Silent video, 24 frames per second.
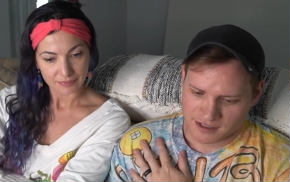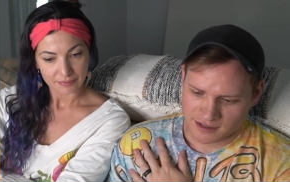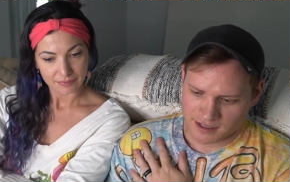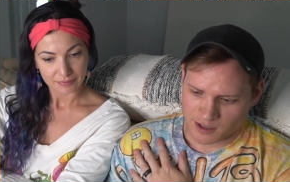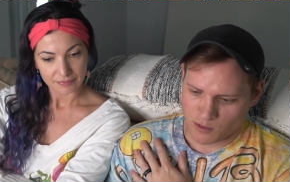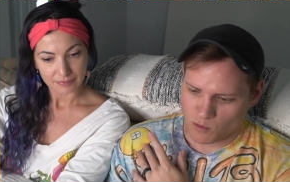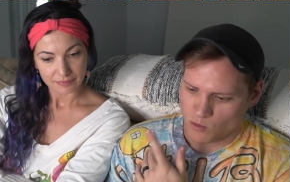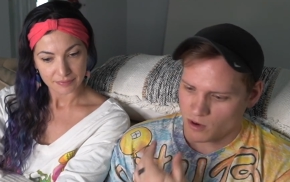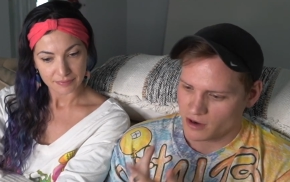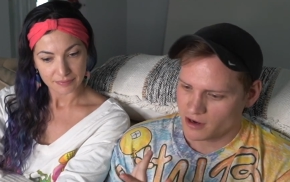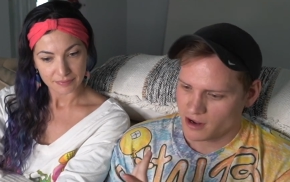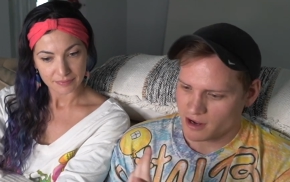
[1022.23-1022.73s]

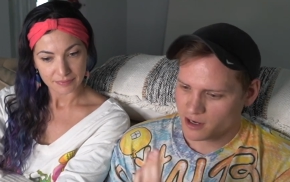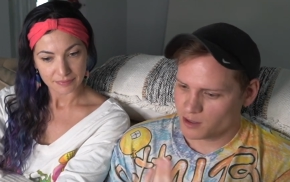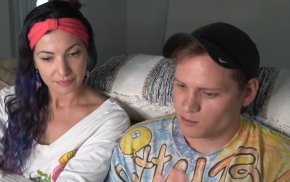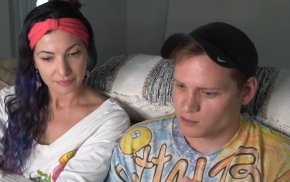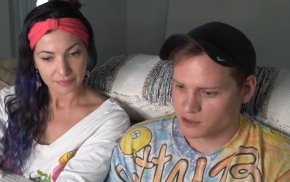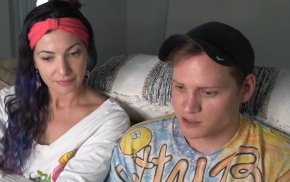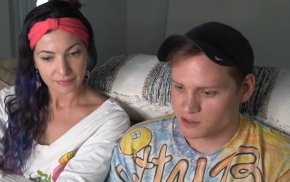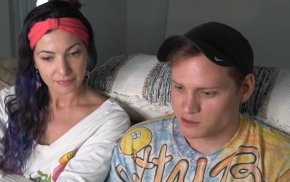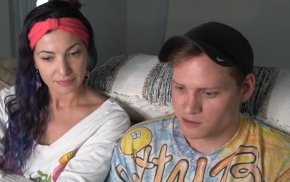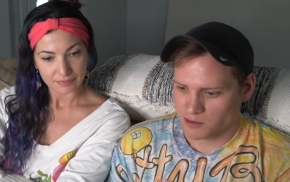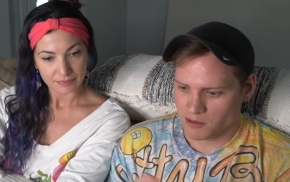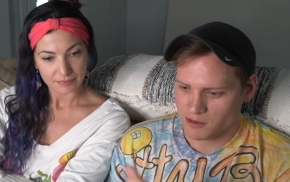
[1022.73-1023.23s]
Speaker 1: like one item
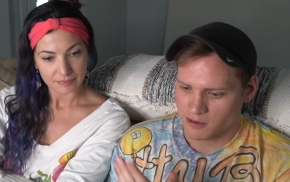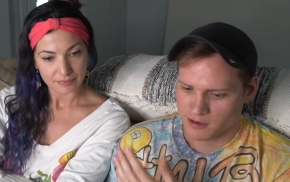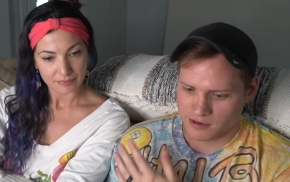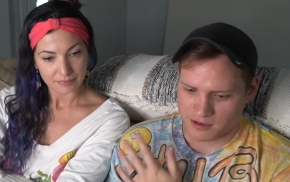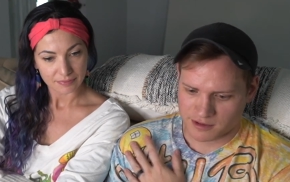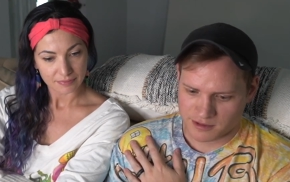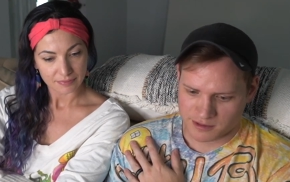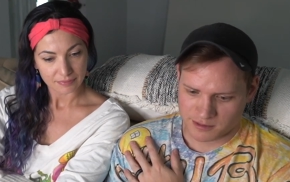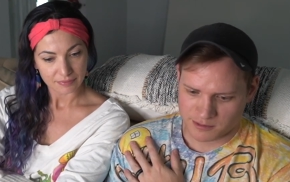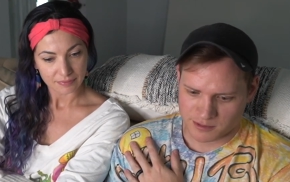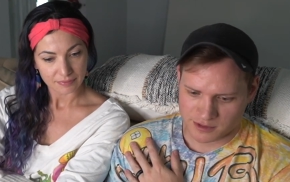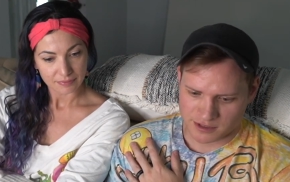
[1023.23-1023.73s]
a
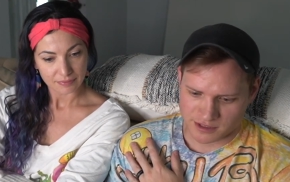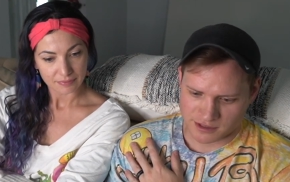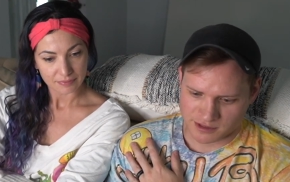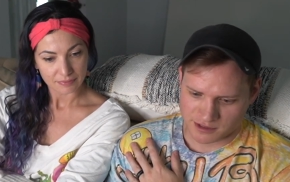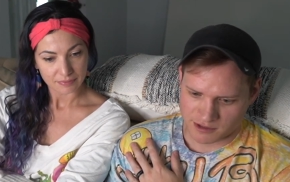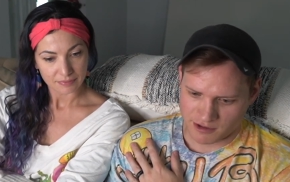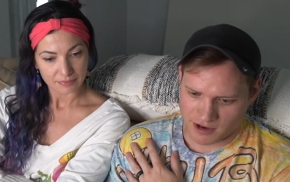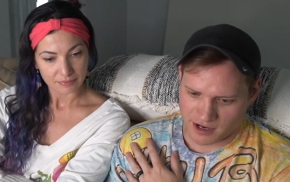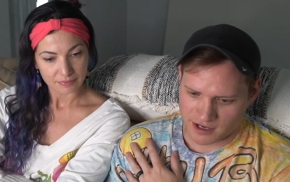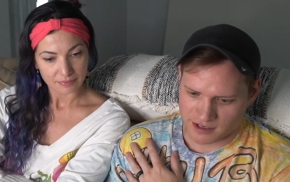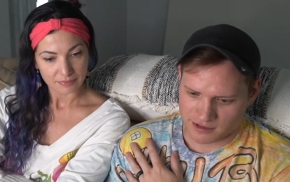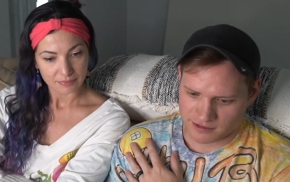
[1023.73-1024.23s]
store, which is
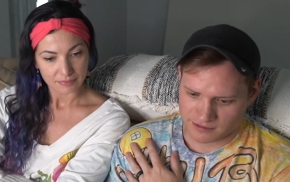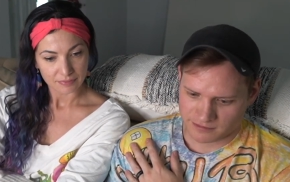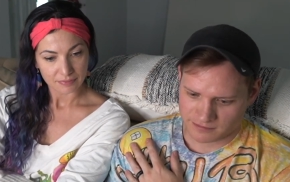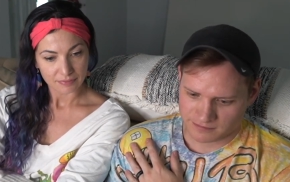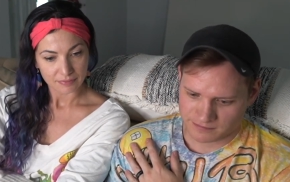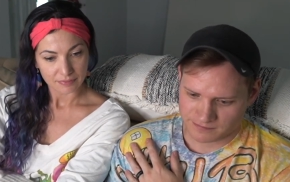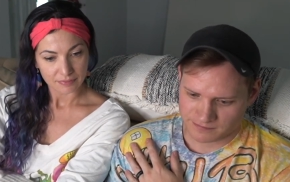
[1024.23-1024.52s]
great.